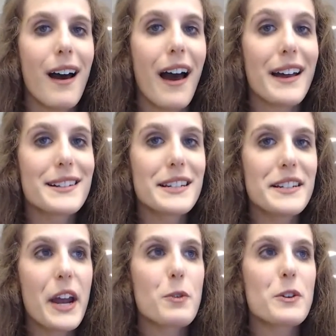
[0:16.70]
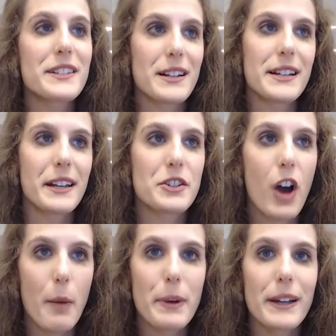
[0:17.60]
And today we're discussing a
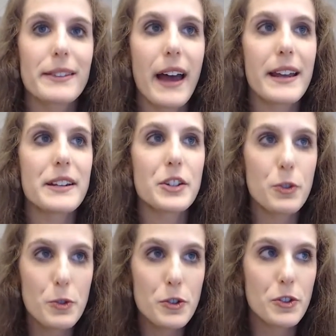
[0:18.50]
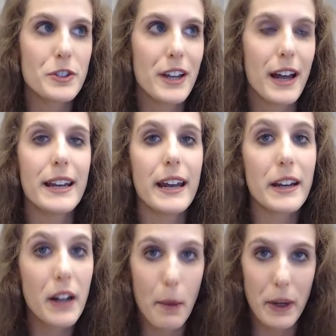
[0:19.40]
topic that is crucial to any
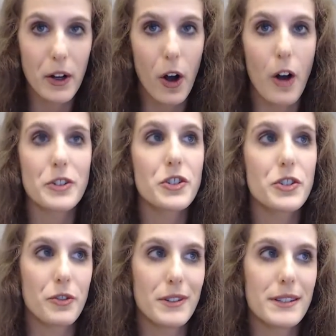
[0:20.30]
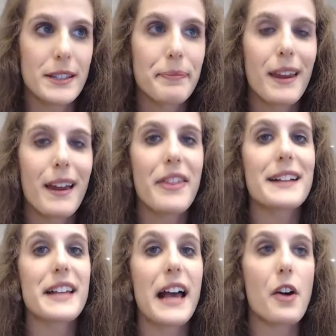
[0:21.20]
incoming college student, and
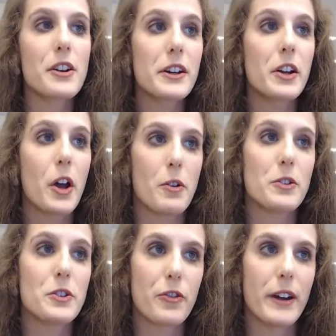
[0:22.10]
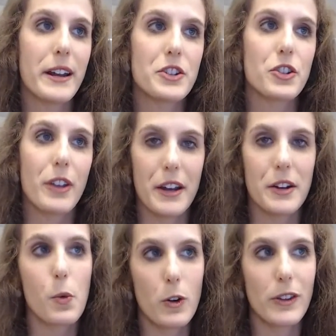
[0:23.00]
that's how to decode your financial aid
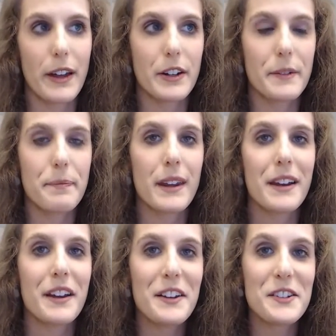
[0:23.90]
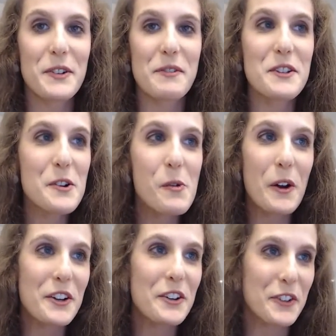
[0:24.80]
award letter. So we have two
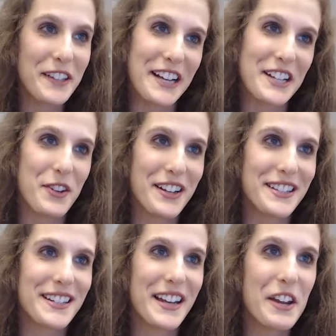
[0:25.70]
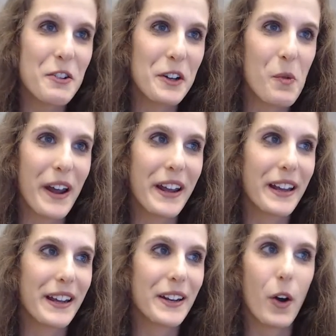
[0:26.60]
wonderful guests with us today who can weigh
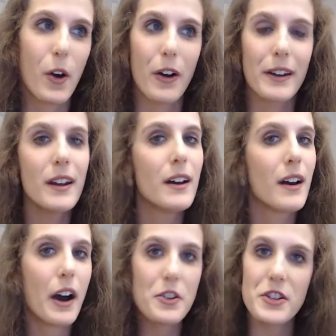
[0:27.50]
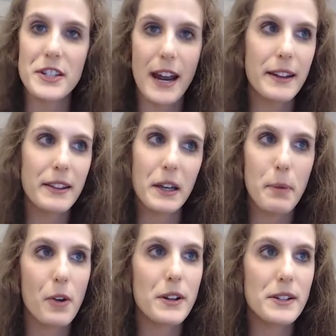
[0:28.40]
in on understanding the
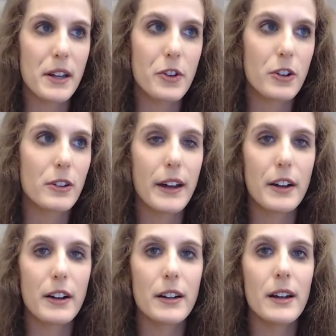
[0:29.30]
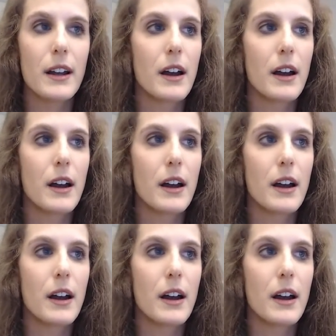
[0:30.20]
components of your letter,